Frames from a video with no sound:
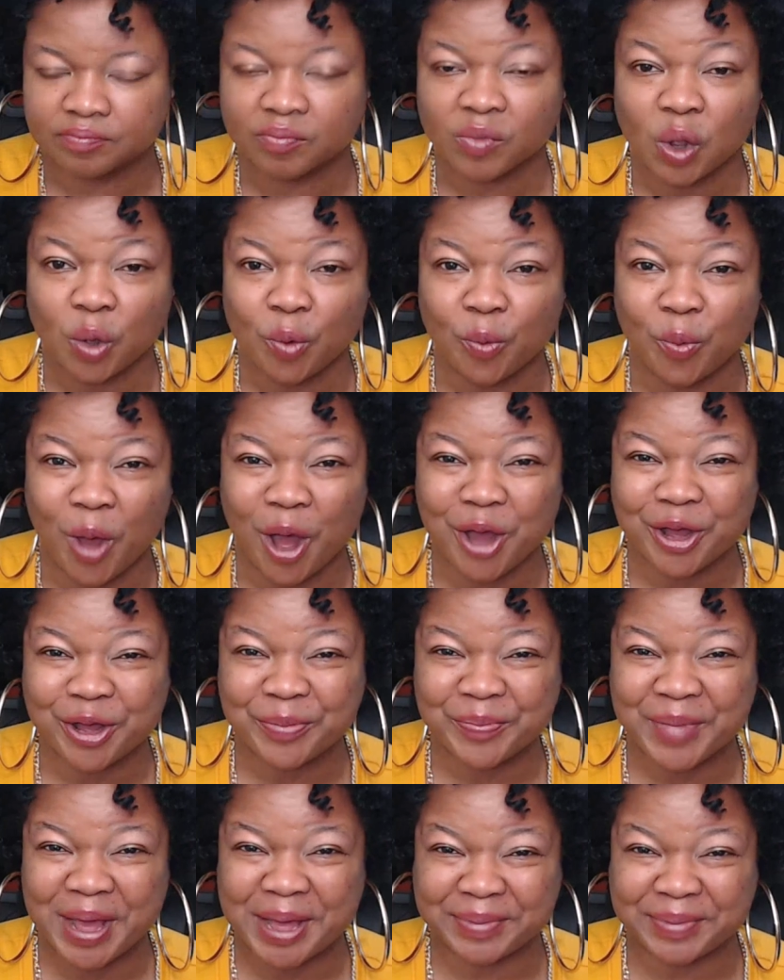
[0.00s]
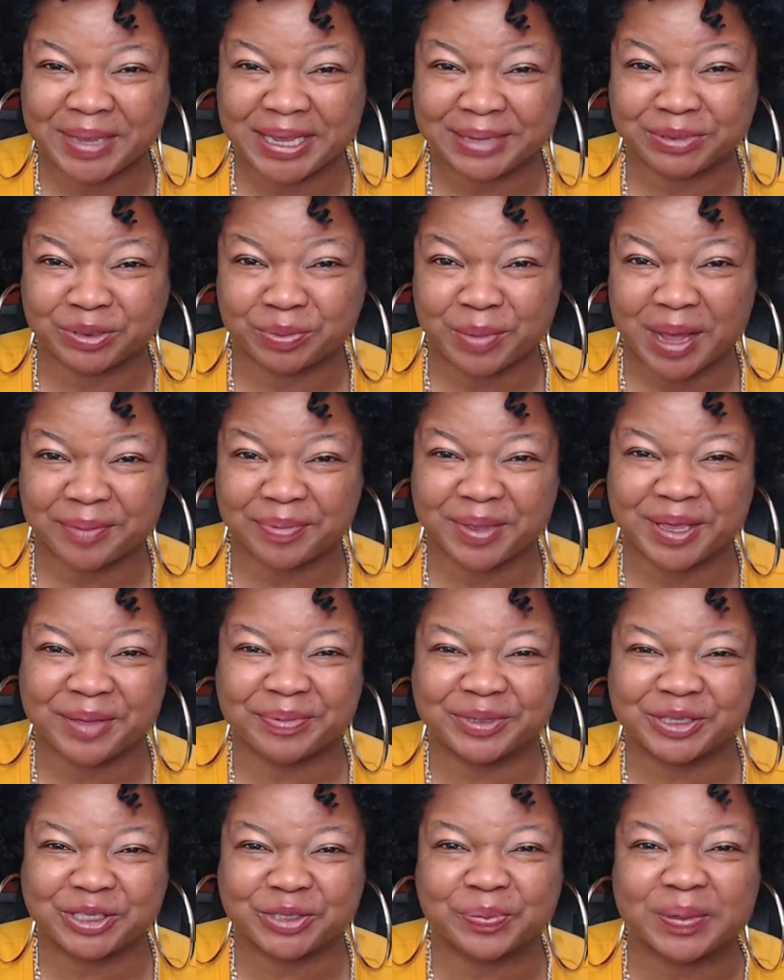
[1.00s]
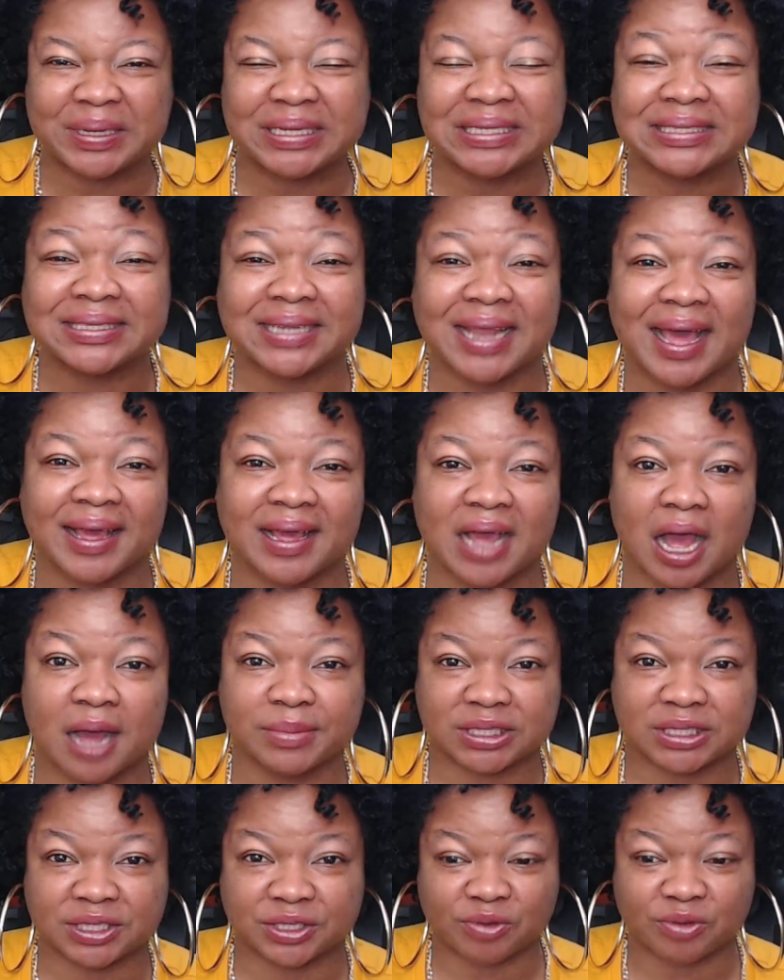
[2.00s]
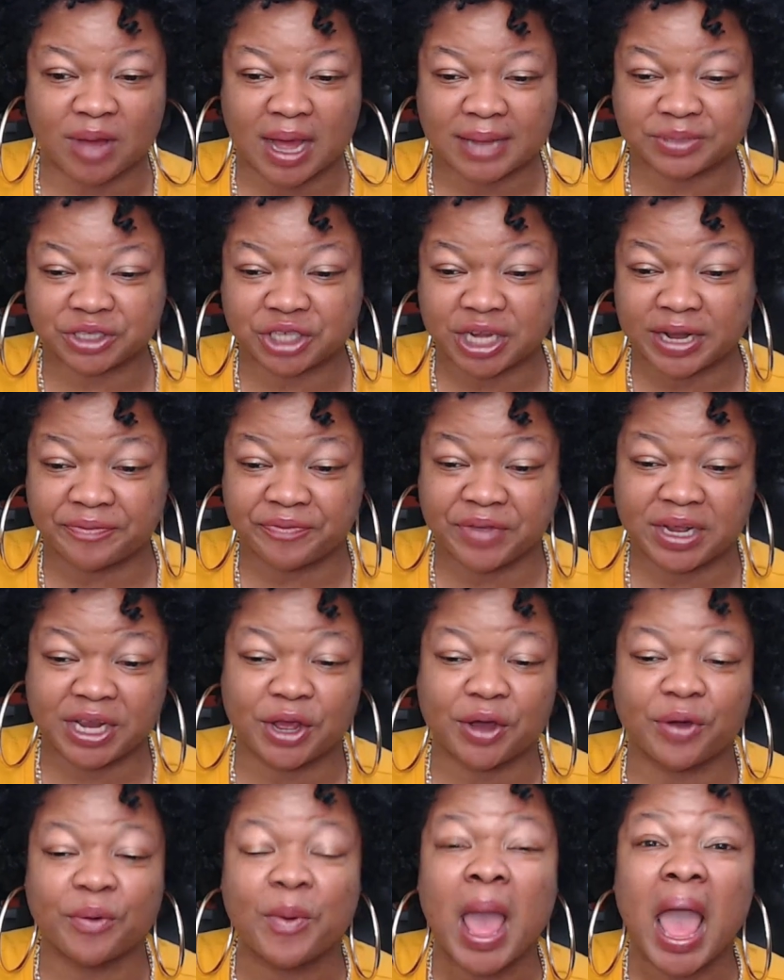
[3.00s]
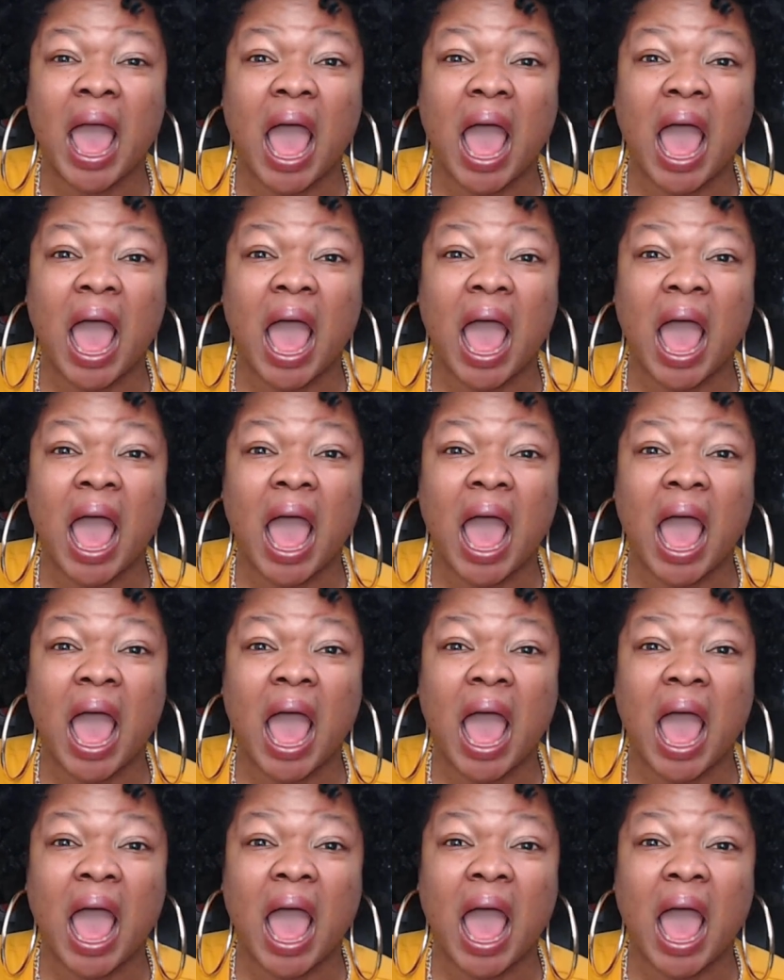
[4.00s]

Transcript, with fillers: Welcome, my peeps, my peoples. Please like, comment, subscribe, share the video.